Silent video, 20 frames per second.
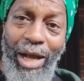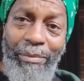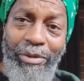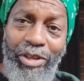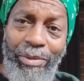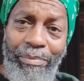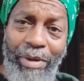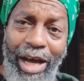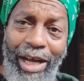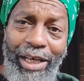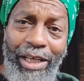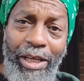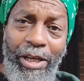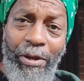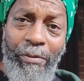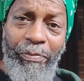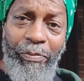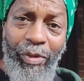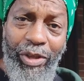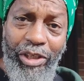happens. Your body,
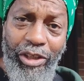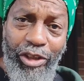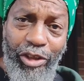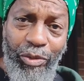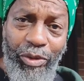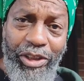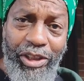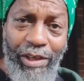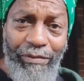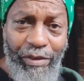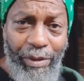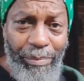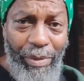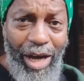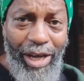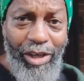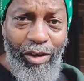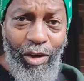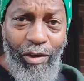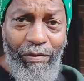when you're doing stuff, your
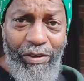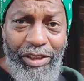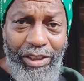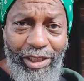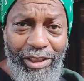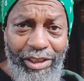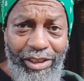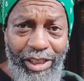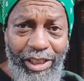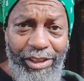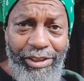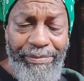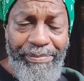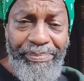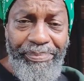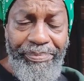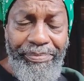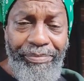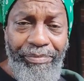body all of a sudden says,